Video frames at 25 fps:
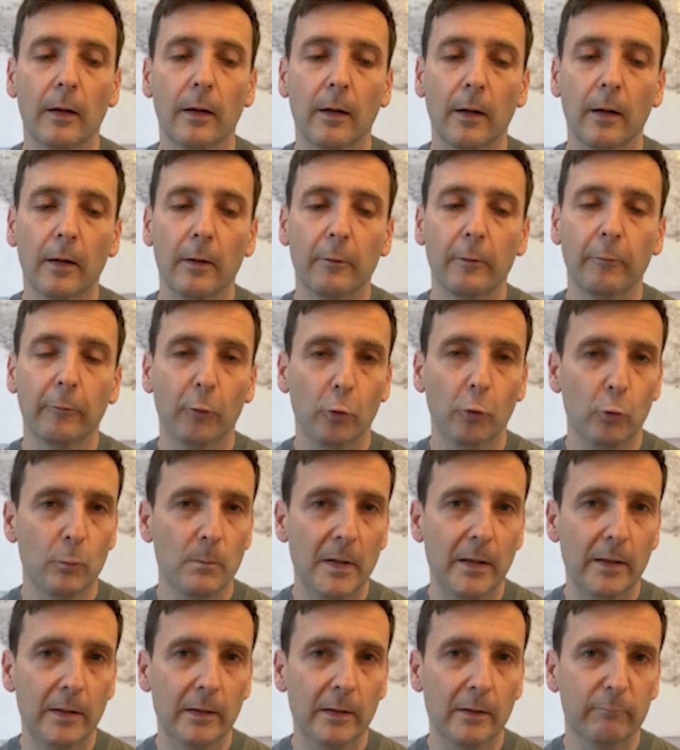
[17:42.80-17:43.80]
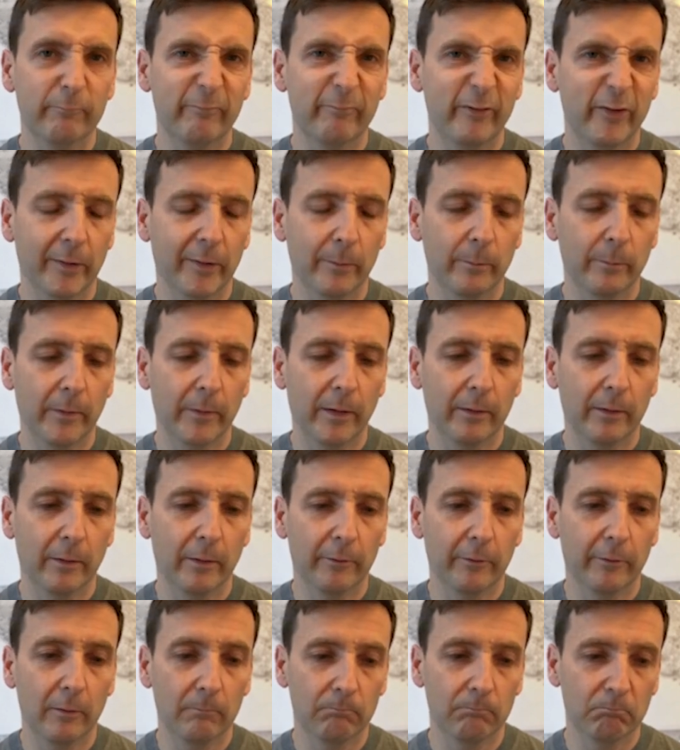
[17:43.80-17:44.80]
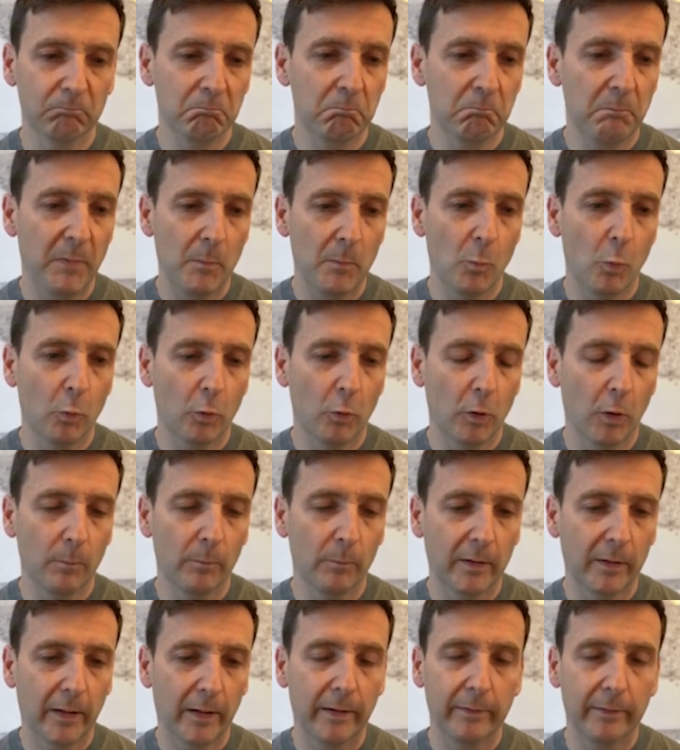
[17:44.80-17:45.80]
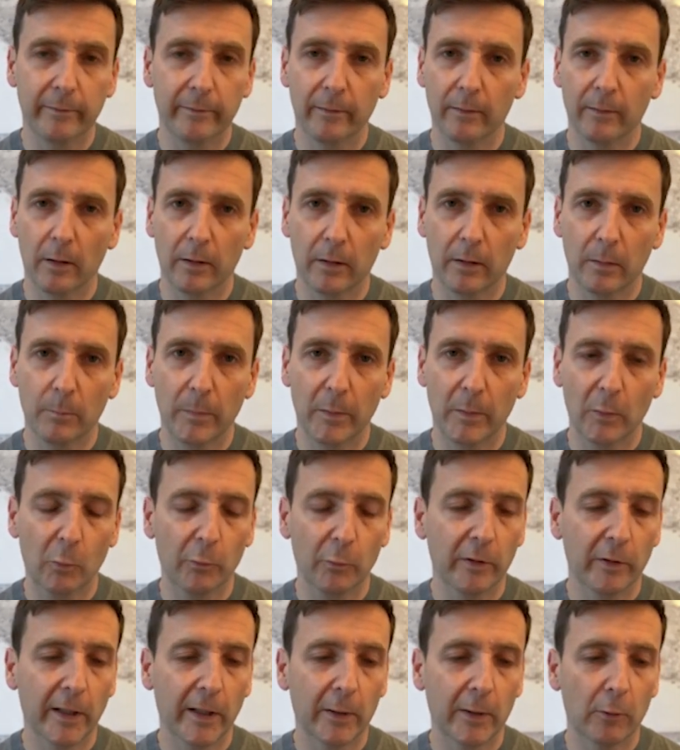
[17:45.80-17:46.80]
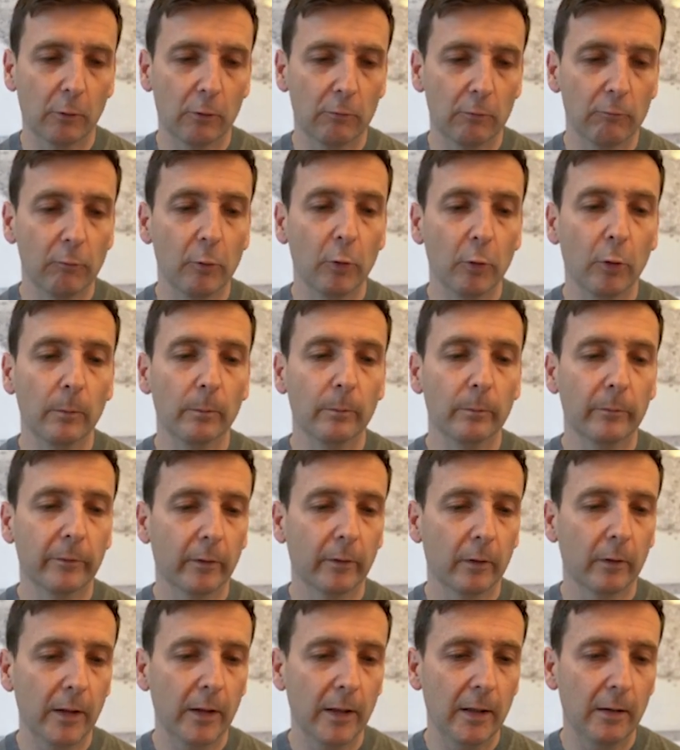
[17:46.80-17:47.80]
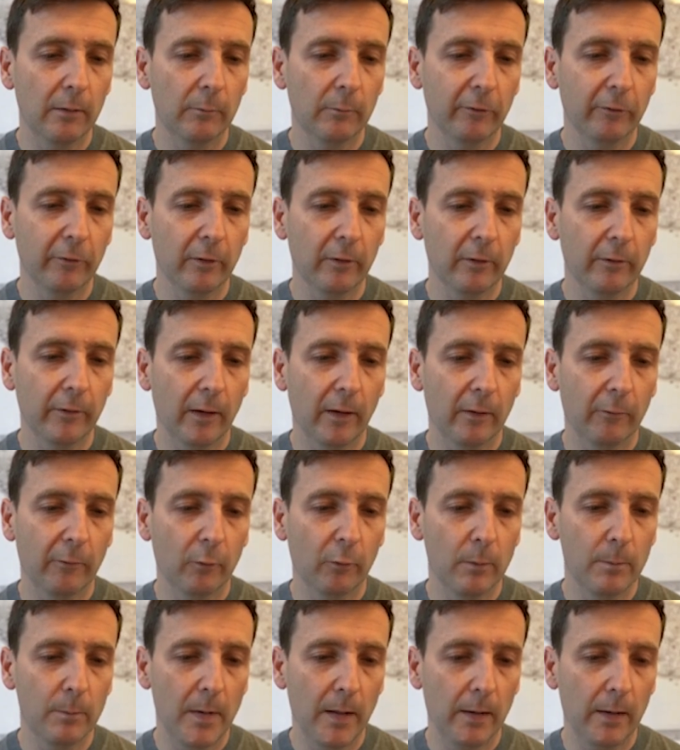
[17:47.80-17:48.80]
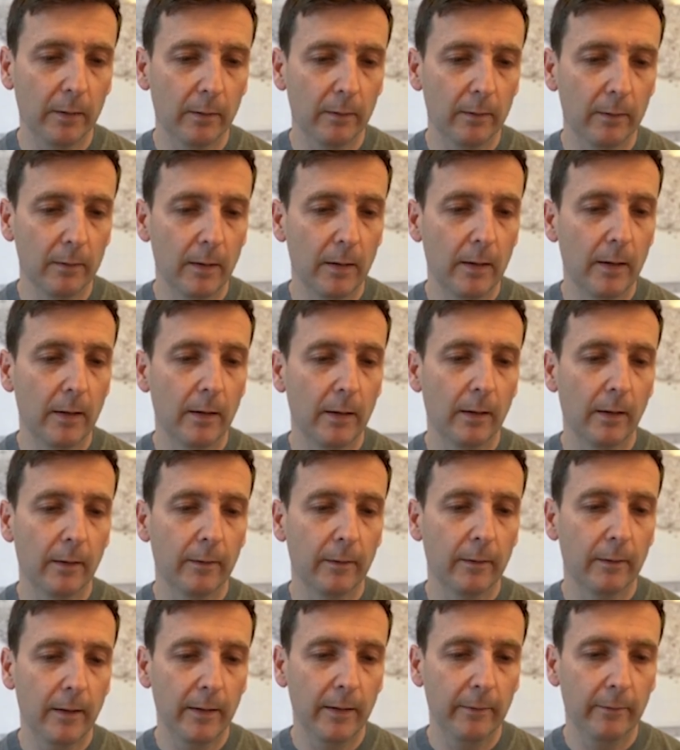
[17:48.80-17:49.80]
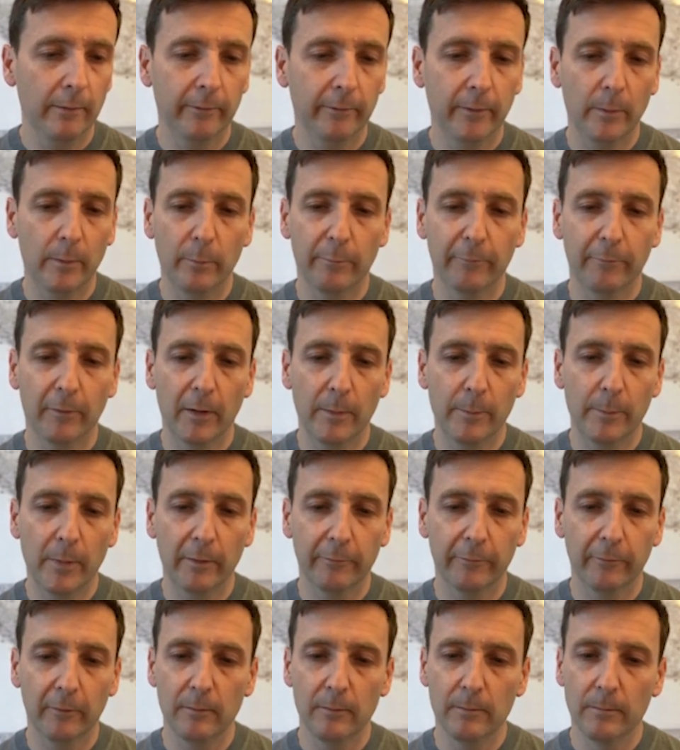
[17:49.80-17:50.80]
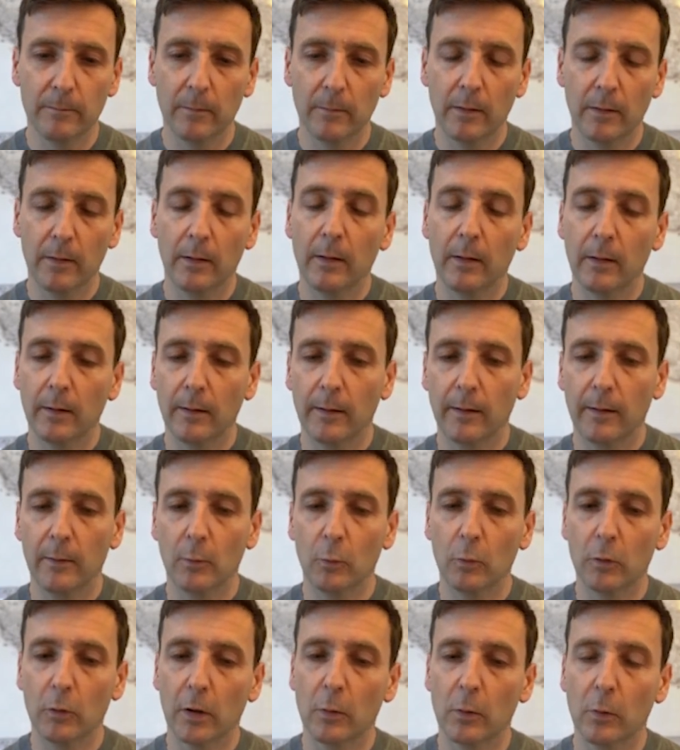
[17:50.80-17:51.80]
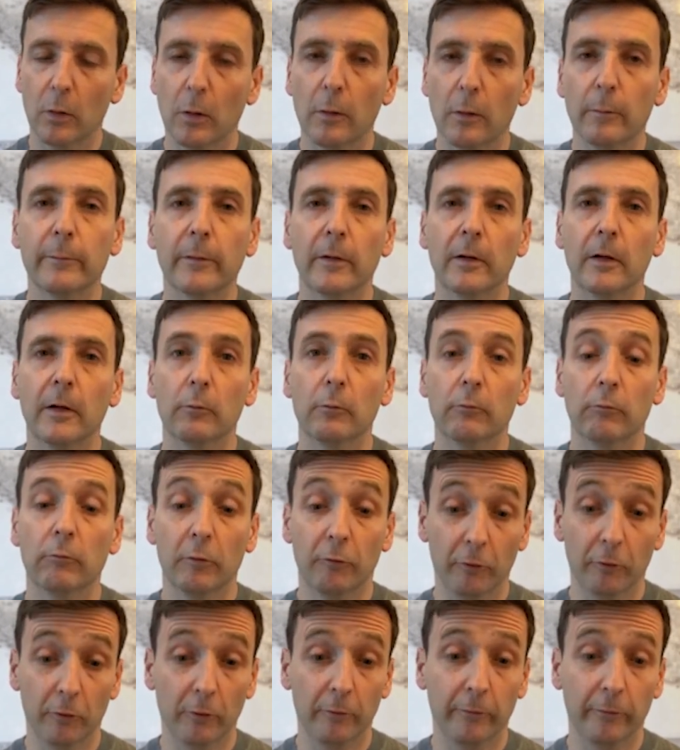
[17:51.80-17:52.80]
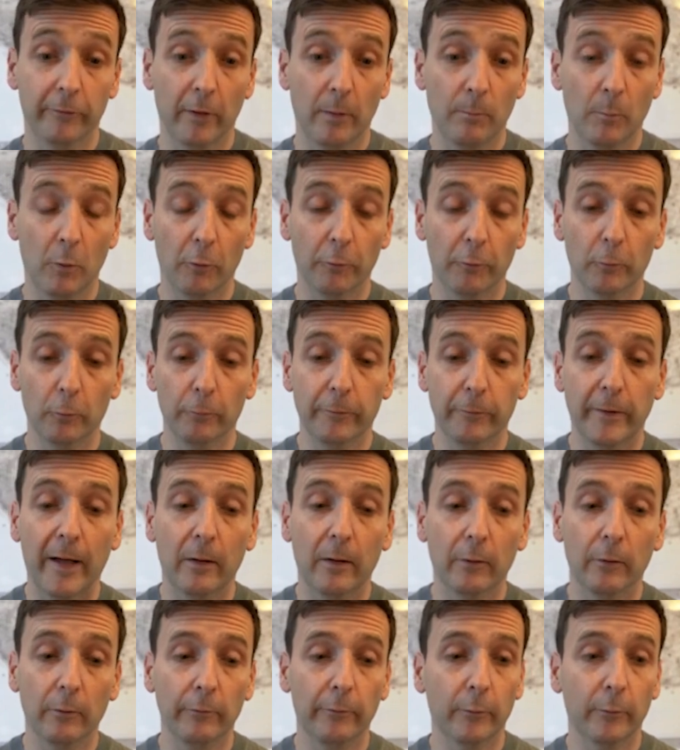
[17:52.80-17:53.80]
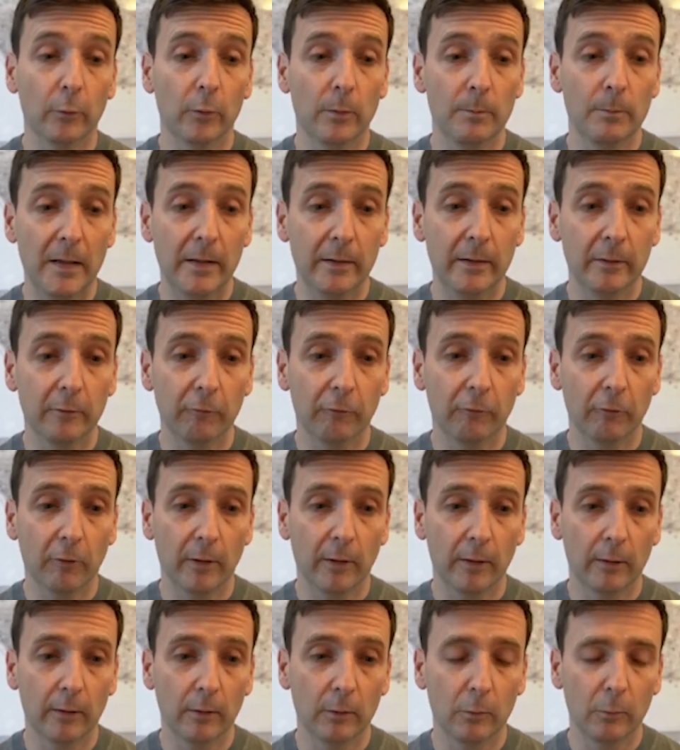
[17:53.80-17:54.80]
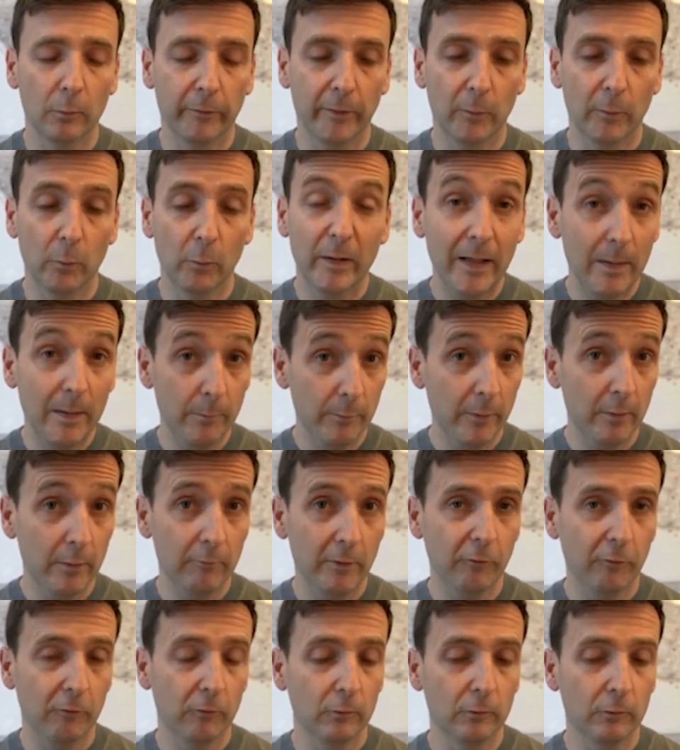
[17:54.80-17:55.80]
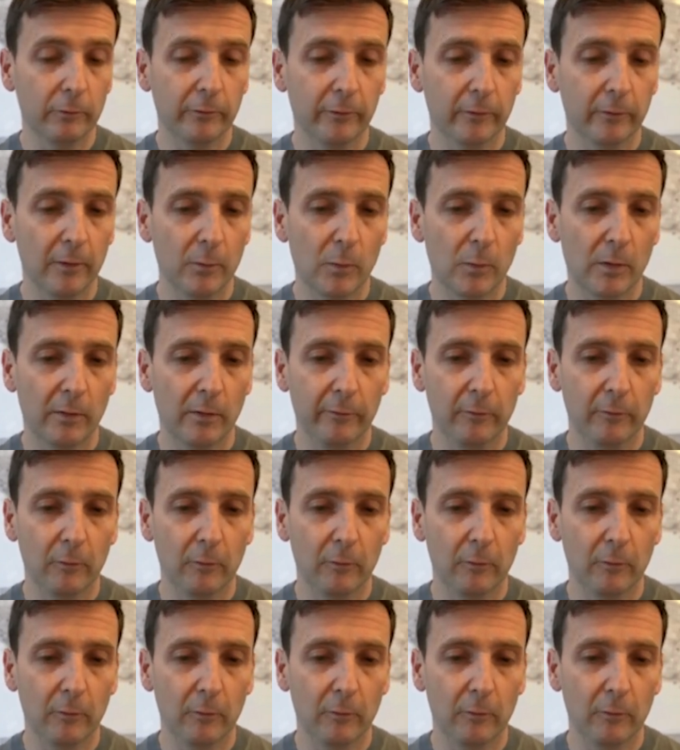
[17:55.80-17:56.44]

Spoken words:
2 million for something that's a bit more complicated like a building or a room. So here I'm just going to set it to 1 million and hit the simplify button, and it will go off and it will reduce our model down to 1 million triangles. It will keep the original, so don't worry, it's not